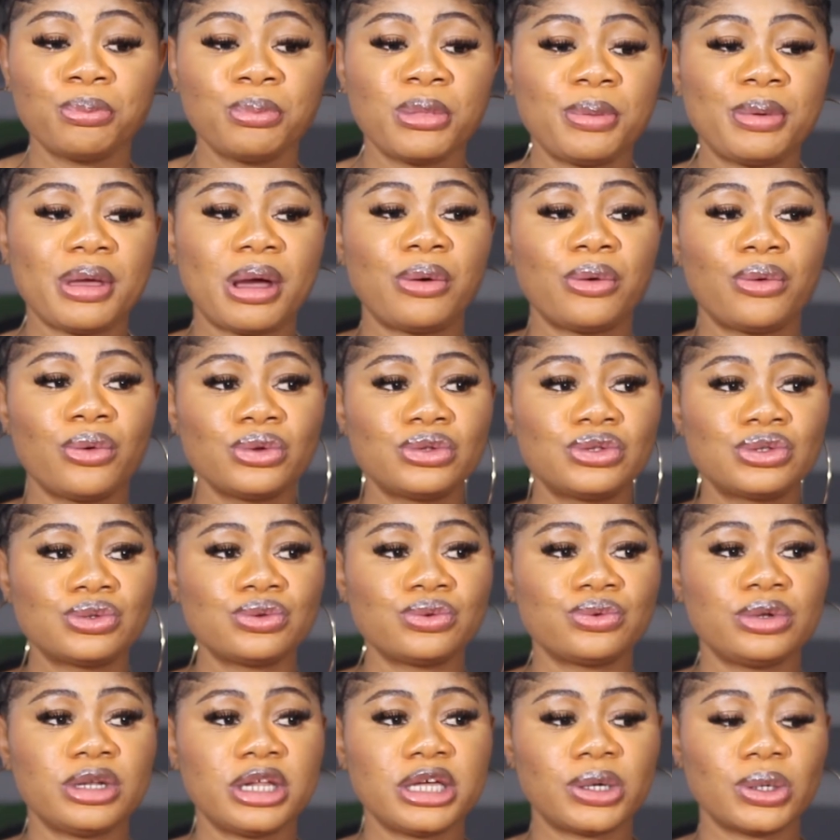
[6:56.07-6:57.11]
Maybe I'll go
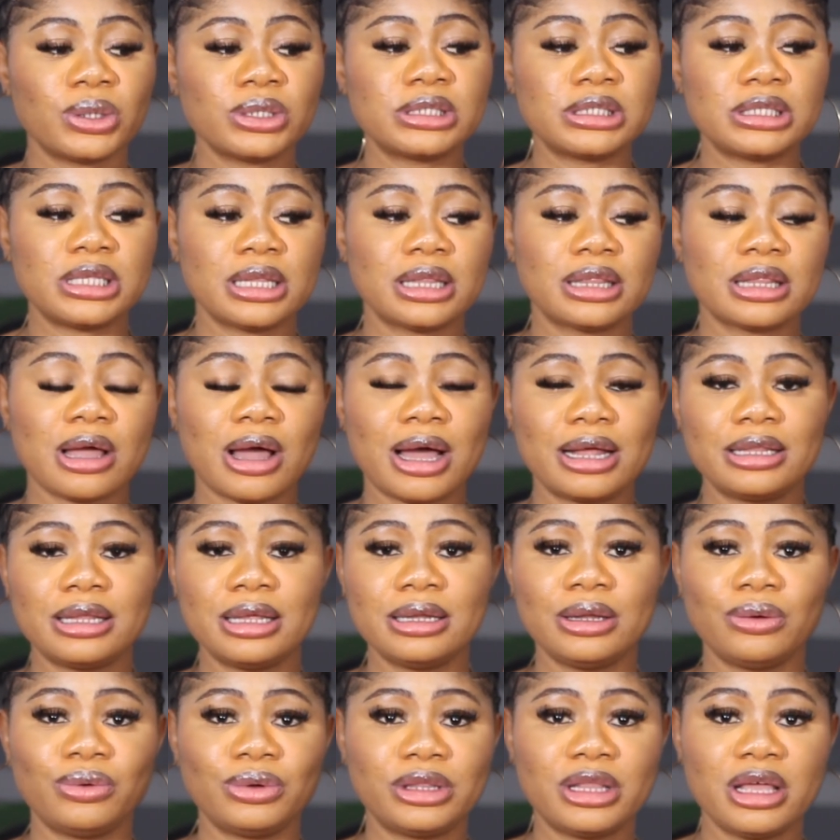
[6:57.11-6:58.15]
to Lagos State now, and
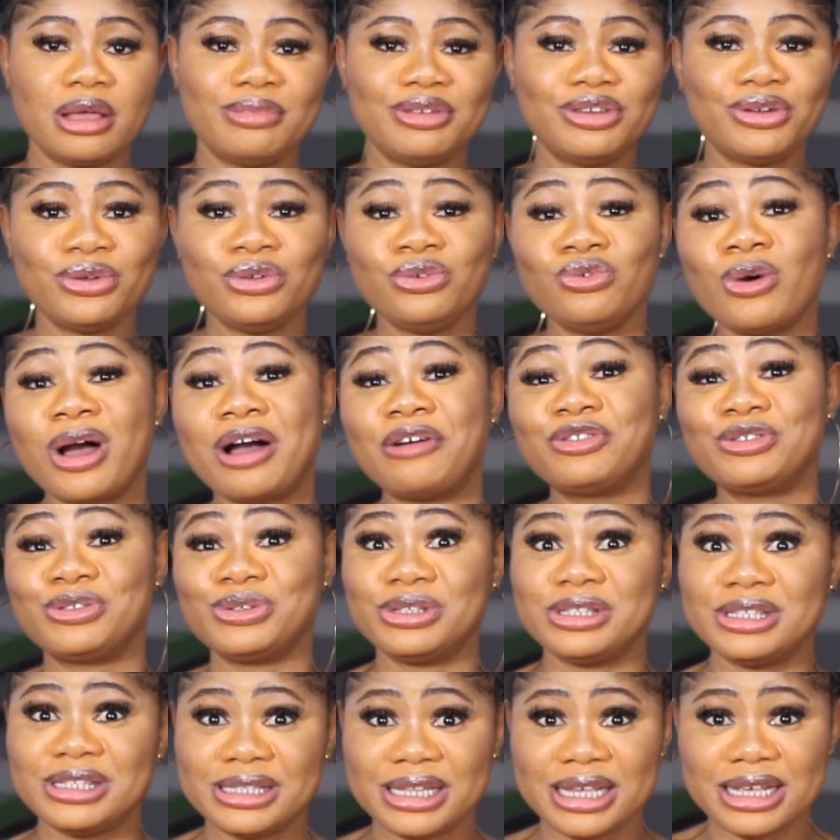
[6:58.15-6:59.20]
then they will tell me, no, you have
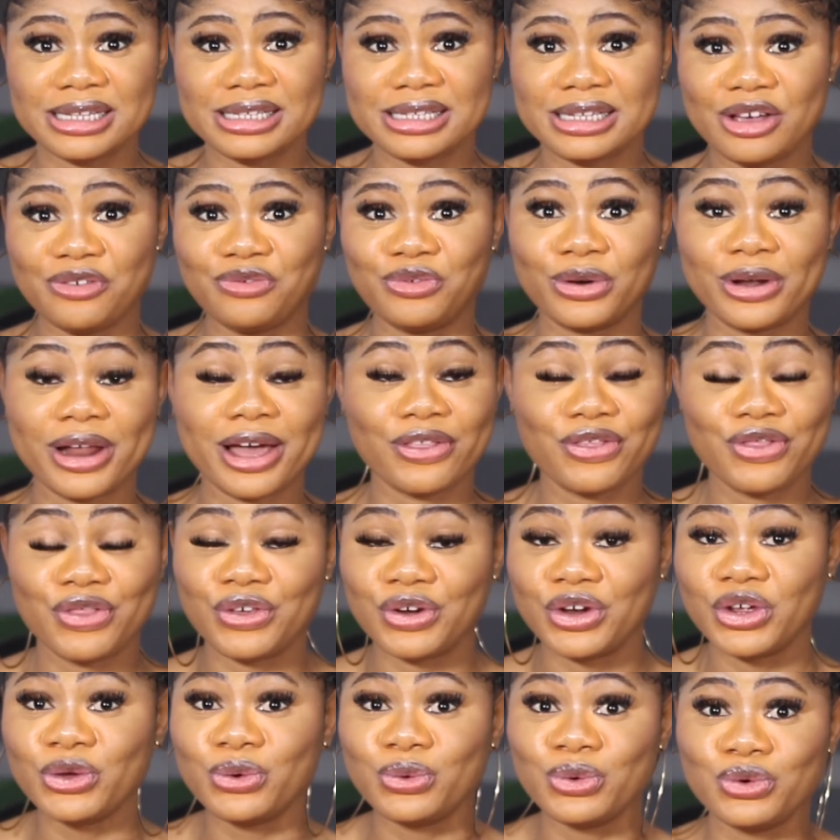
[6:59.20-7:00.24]
to stay there for that
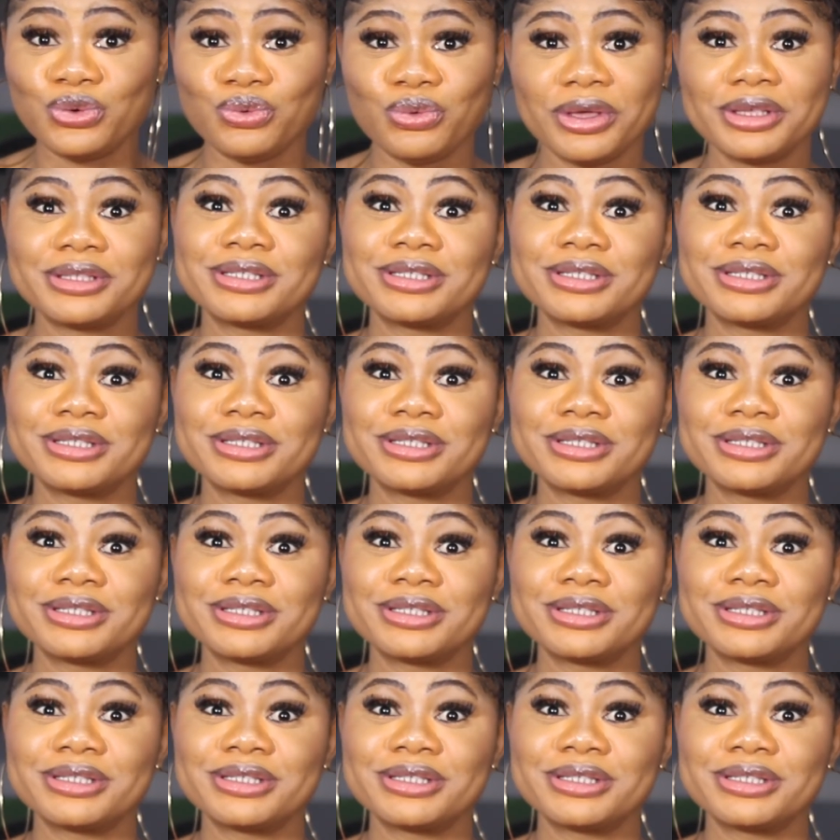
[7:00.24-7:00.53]
3 good